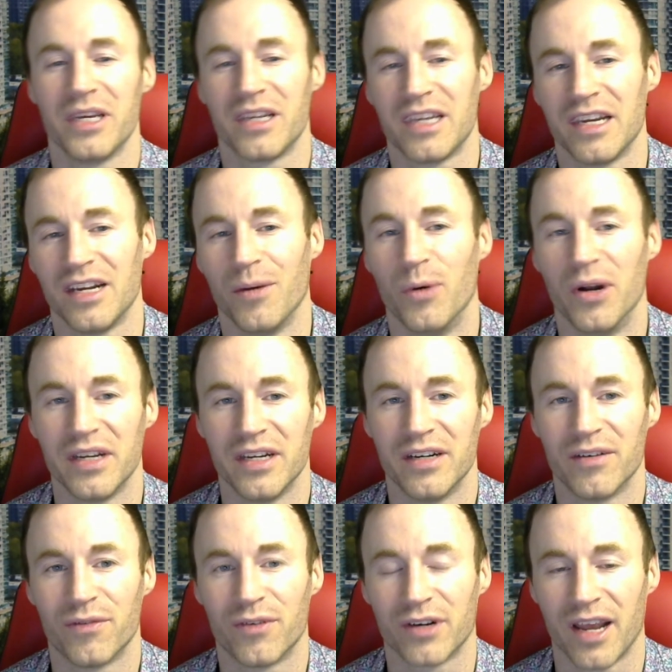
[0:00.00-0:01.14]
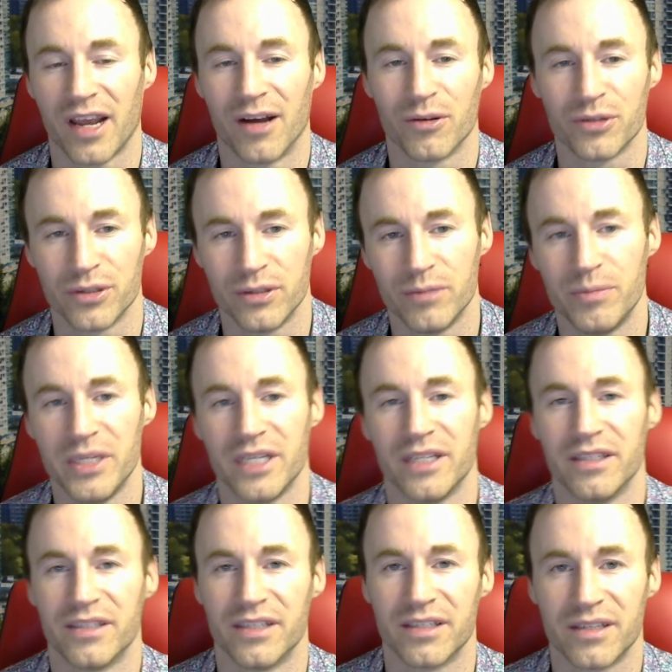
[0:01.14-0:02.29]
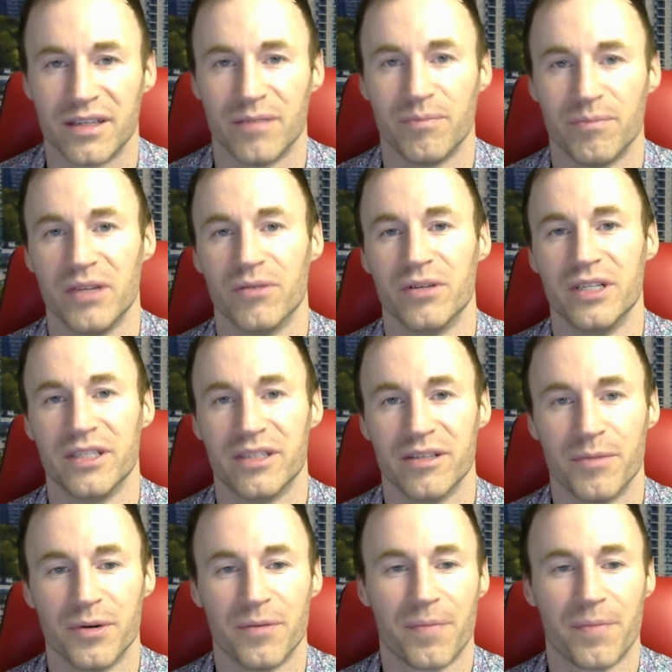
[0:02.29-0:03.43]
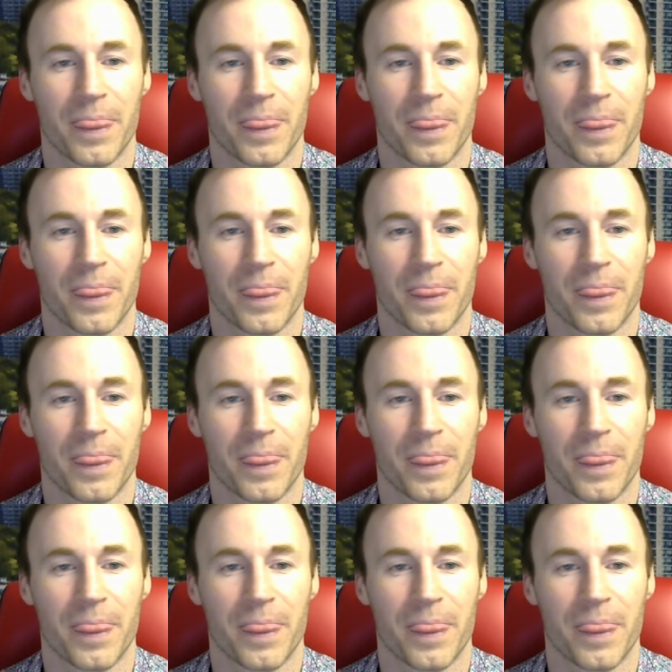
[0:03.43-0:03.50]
key one here for council is be consistent and be reasonable.